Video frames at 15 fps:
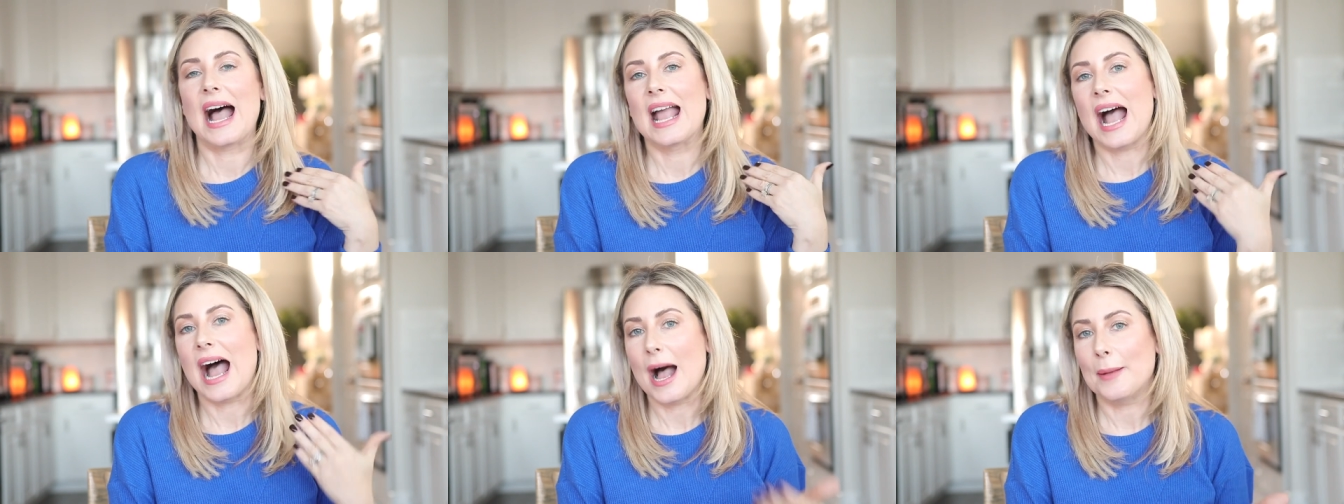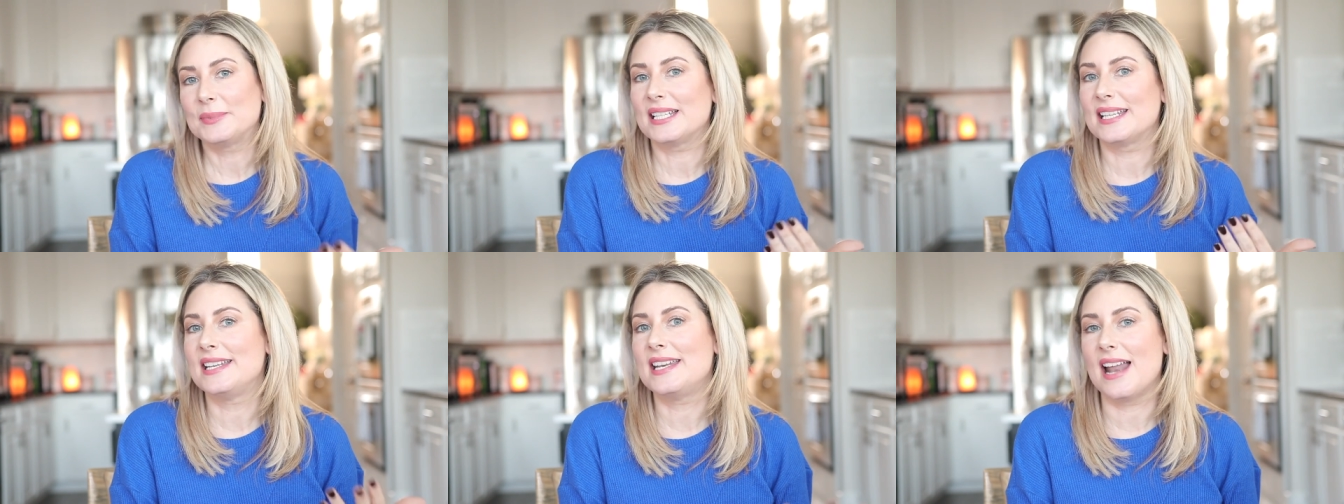I
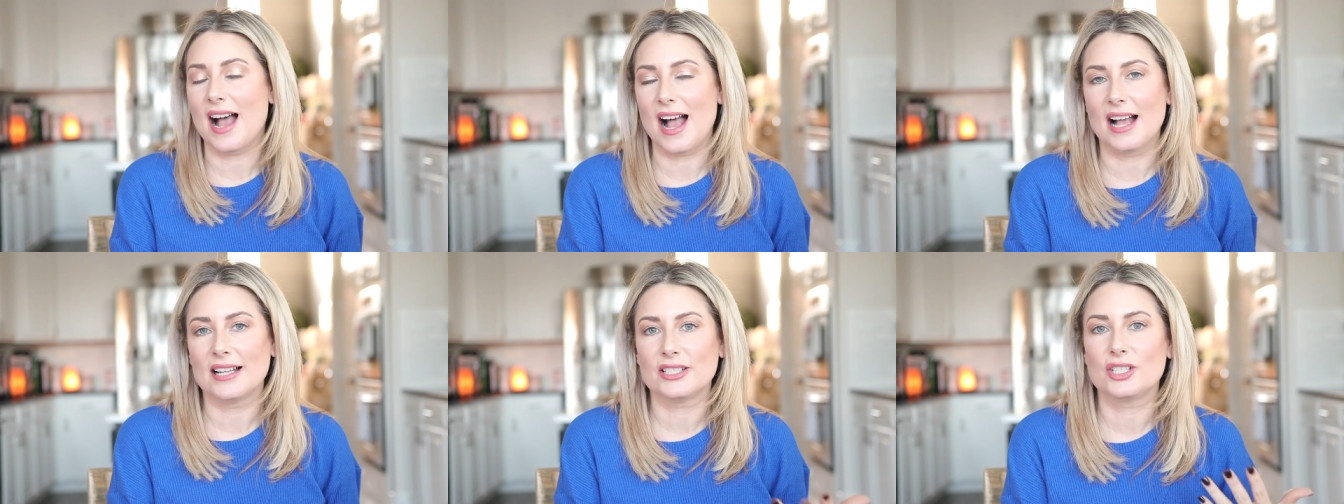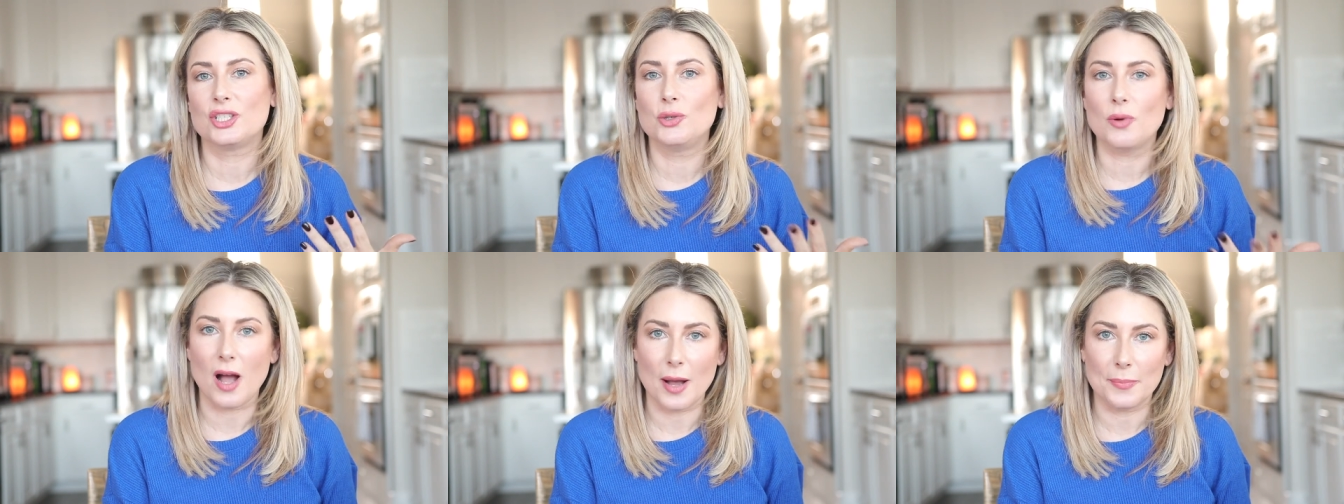opted not
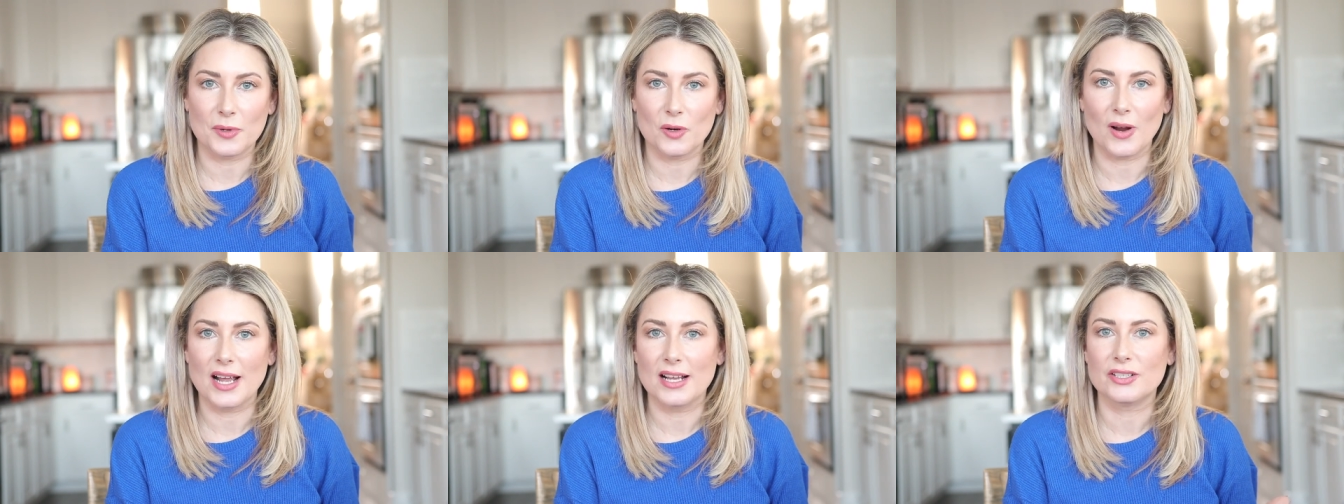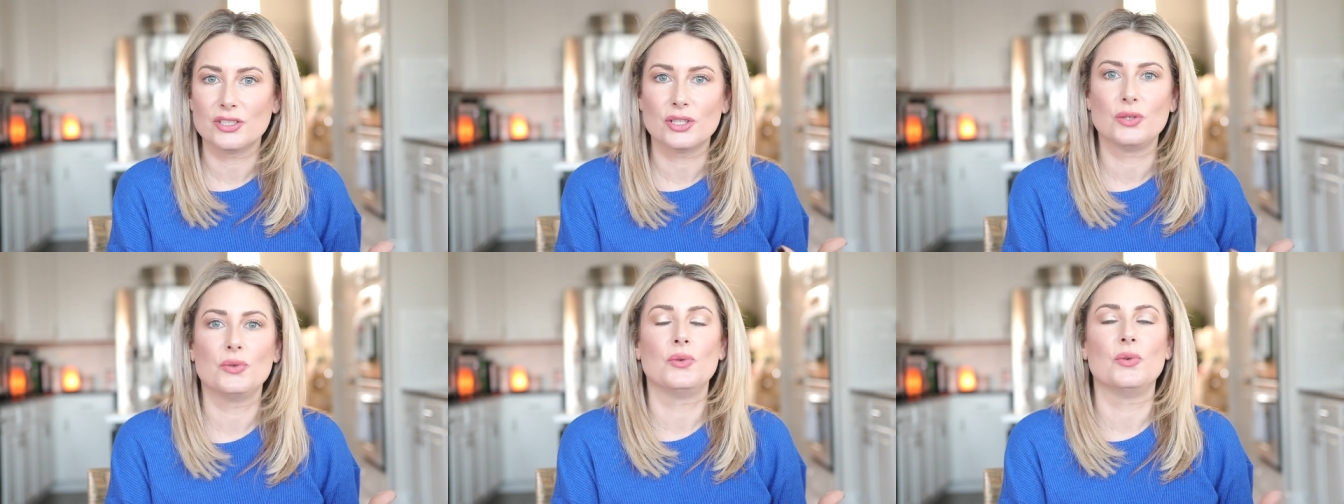to upgrade
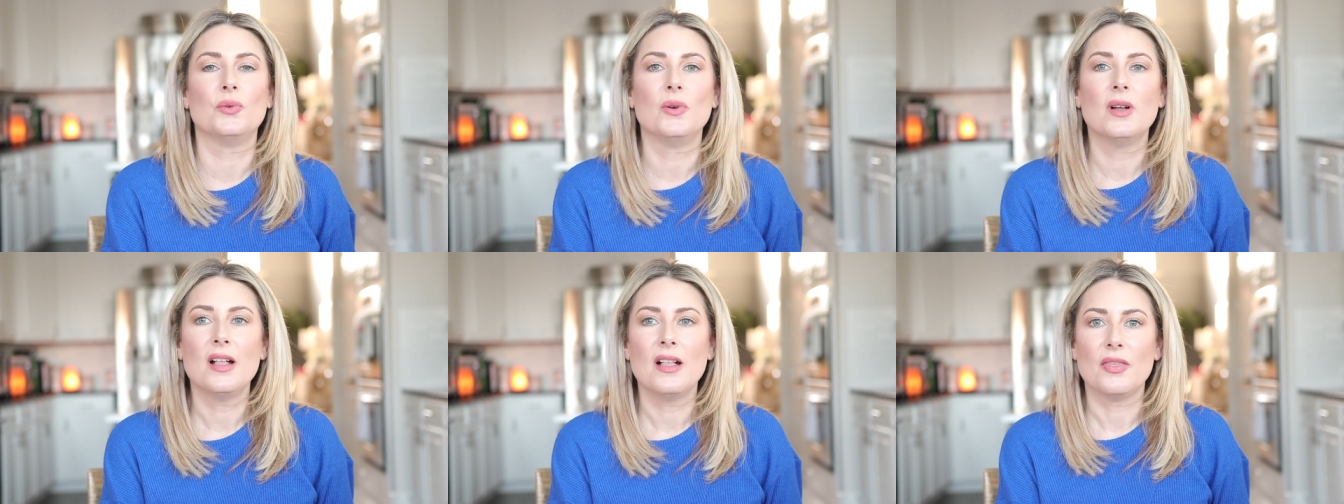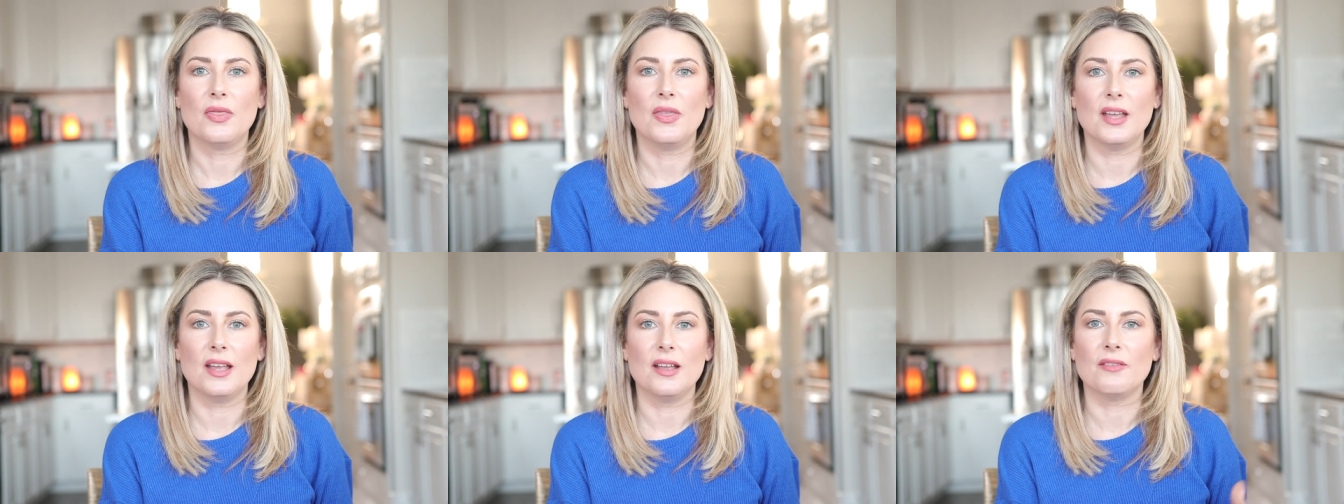to
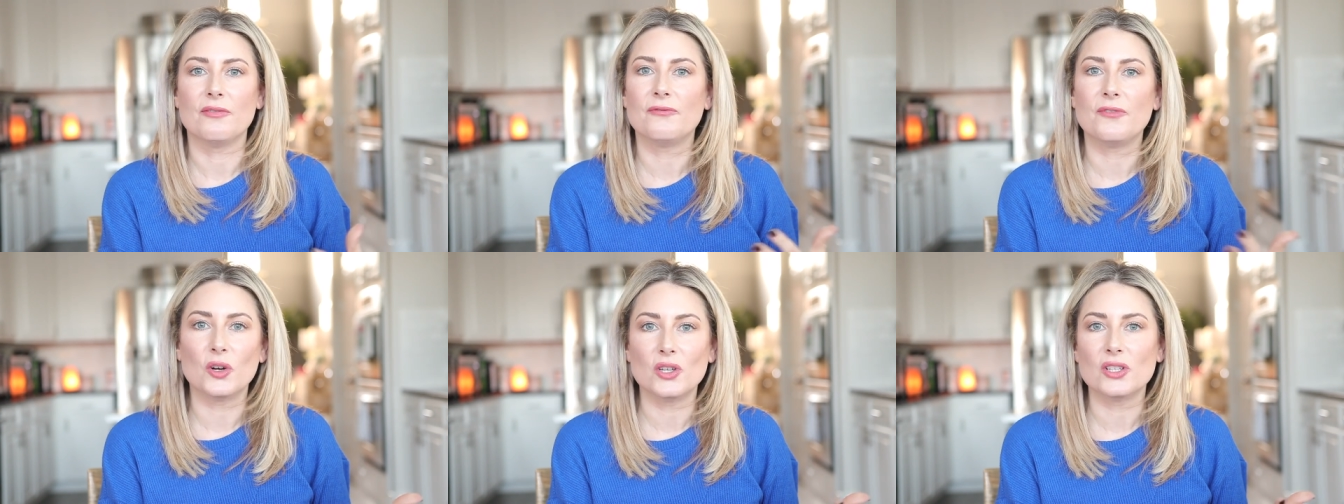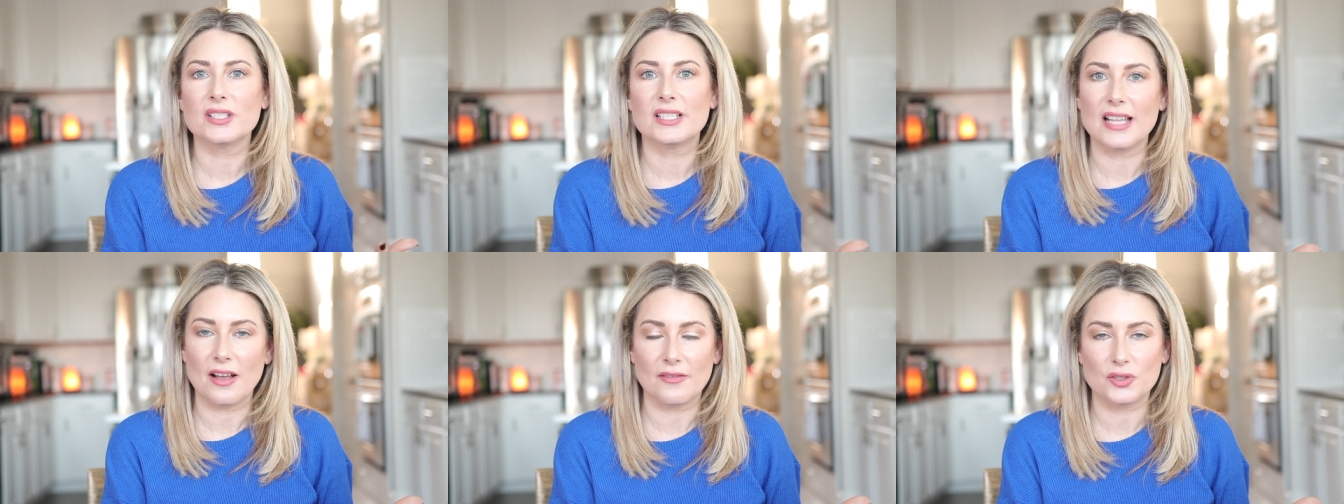the full
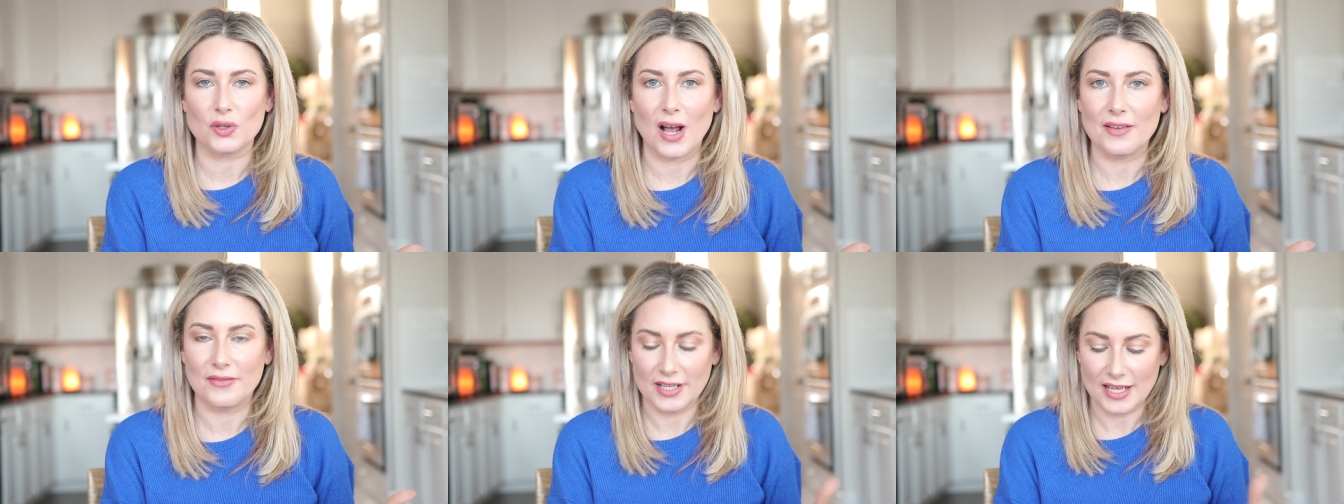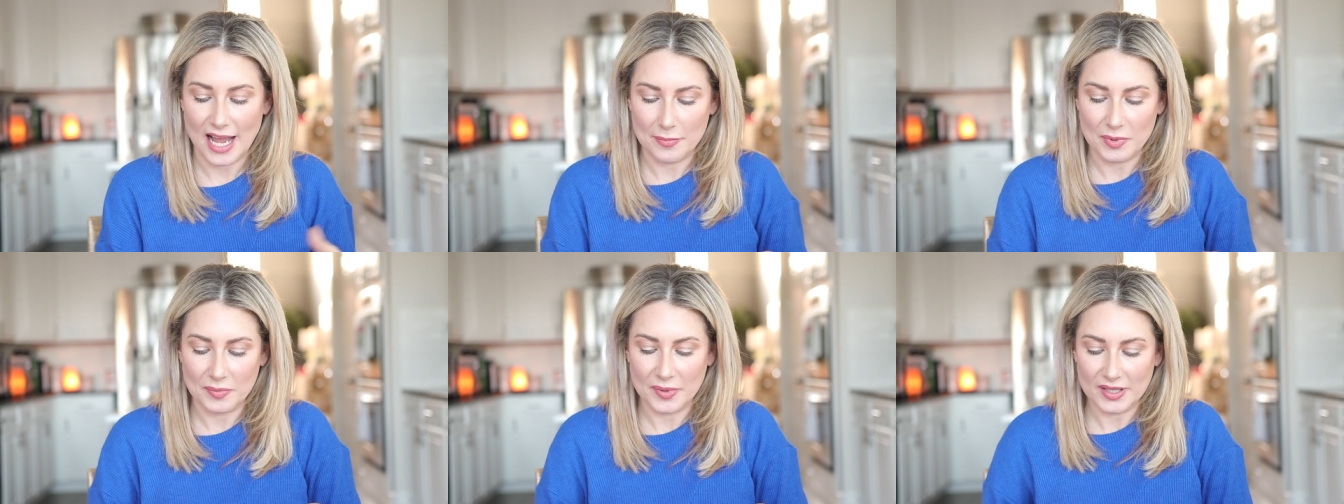self-driving
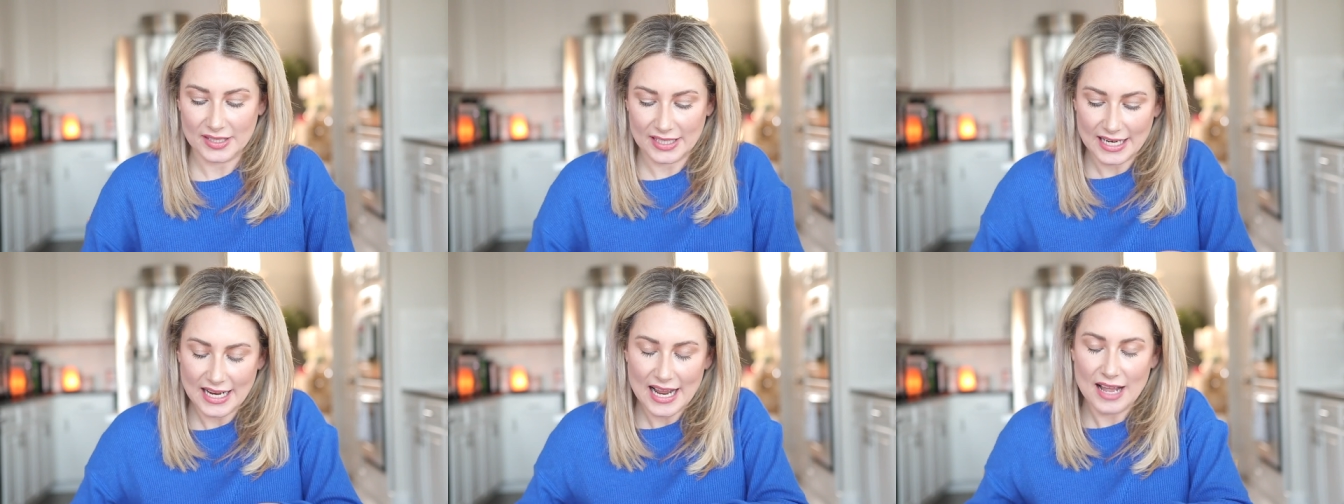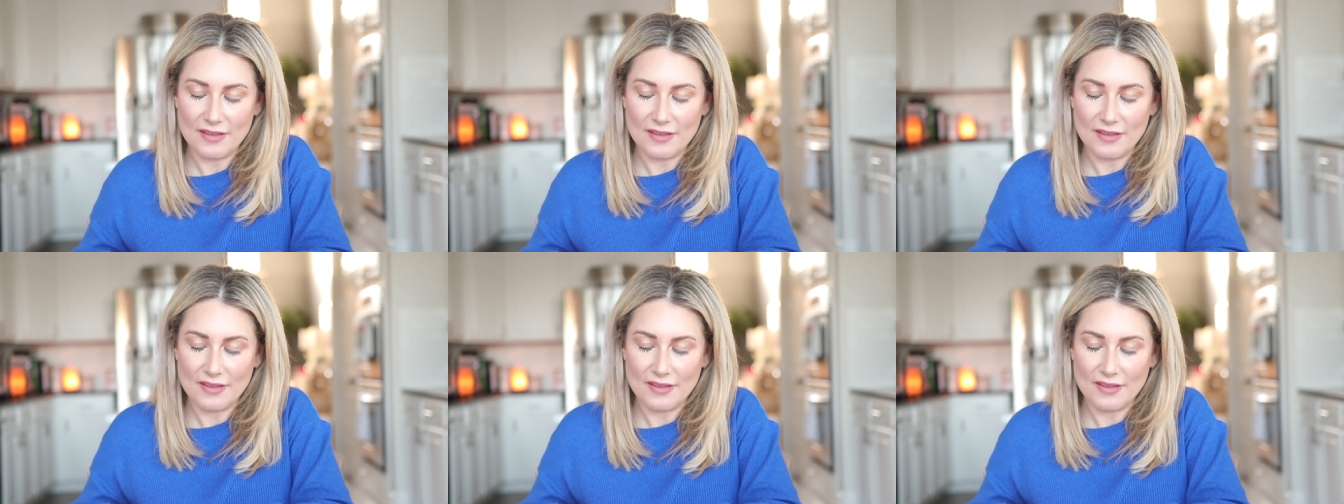capability.